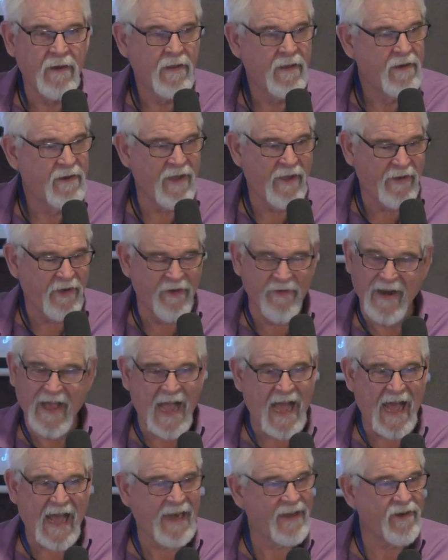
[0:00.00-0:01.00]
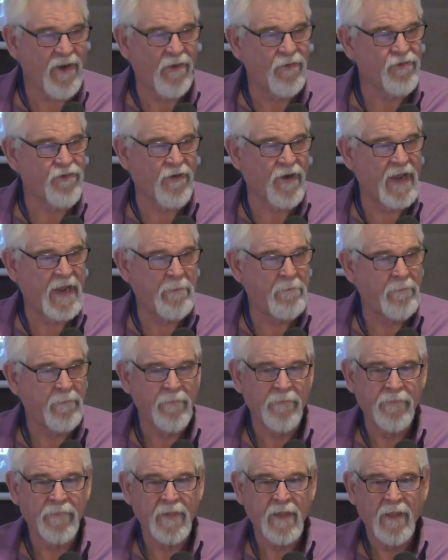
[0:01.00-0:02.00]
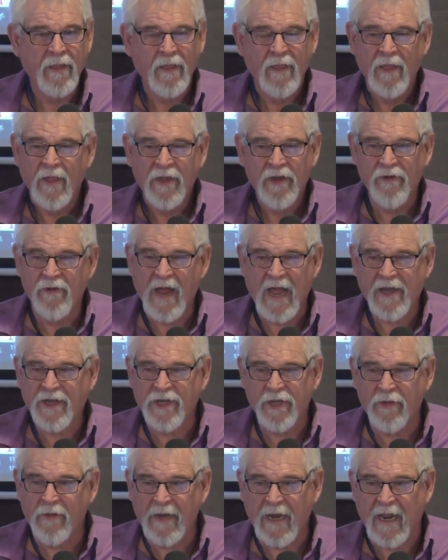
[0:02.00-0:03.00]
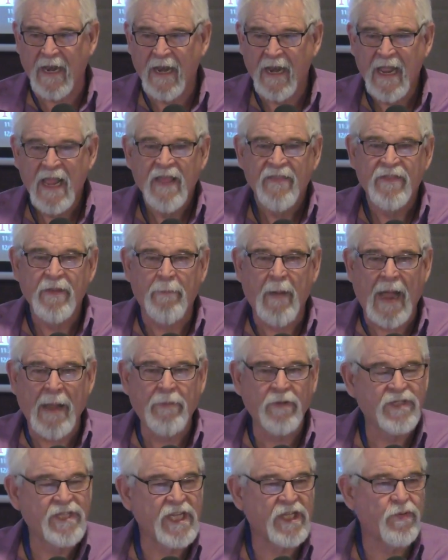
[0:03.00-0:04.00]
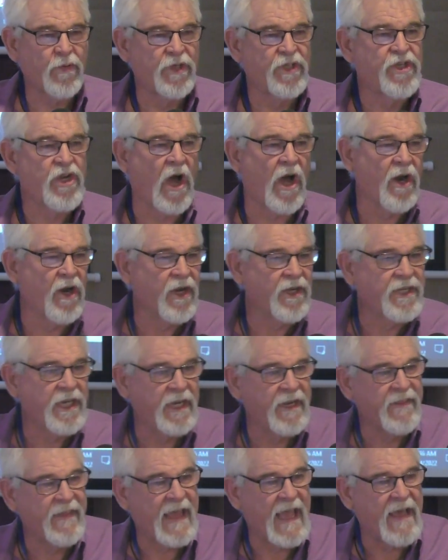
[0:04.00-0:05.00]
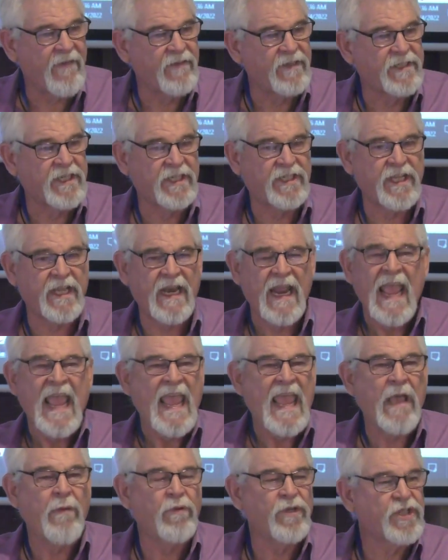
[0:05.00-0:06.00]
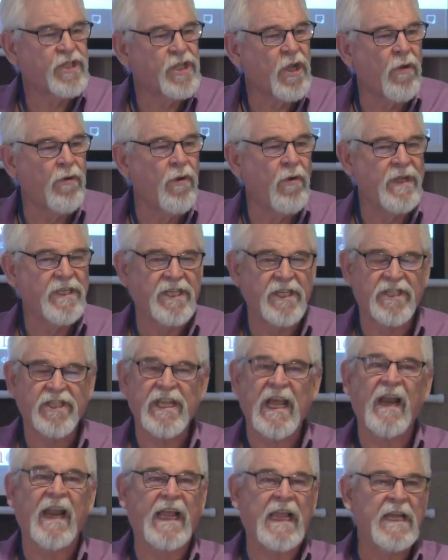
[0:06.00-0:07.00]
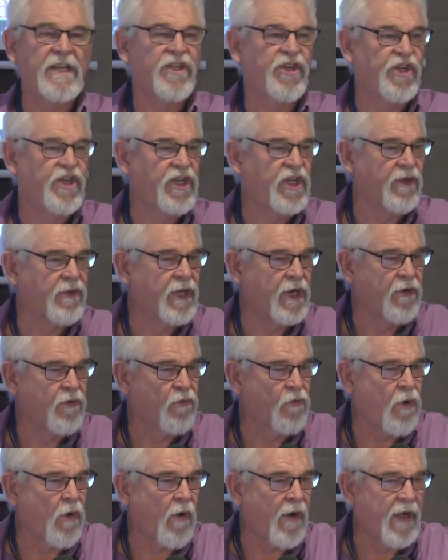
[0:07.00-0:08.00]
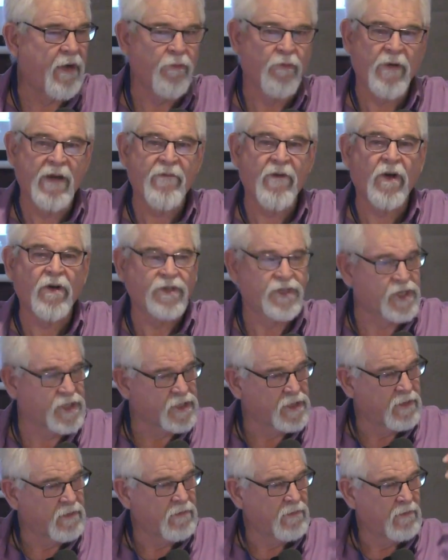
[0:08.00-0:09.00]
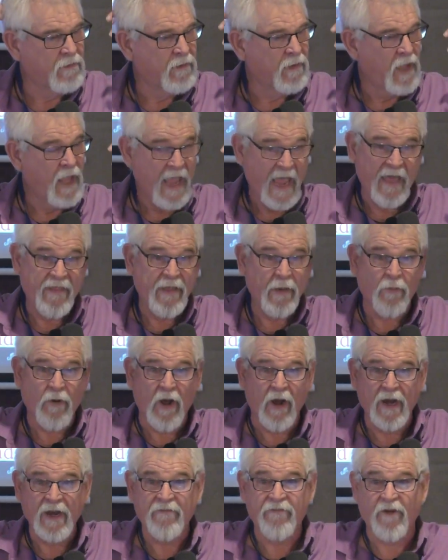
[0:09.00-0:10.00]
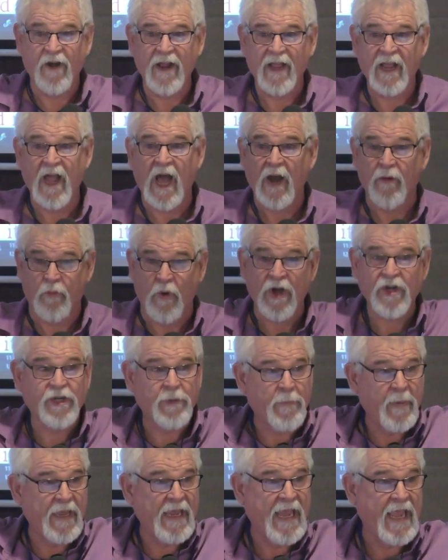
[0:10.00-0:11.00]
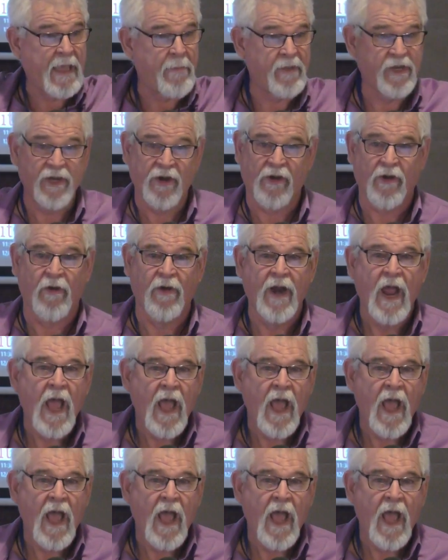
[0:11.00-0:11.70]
No, you're not. Don't dream. You're not doing it. The Bible says when John looked into the heavens, he said it was so noisy, it sounded like a jillion roaring rivers. And they were all in front of God worshiping him. And you're going,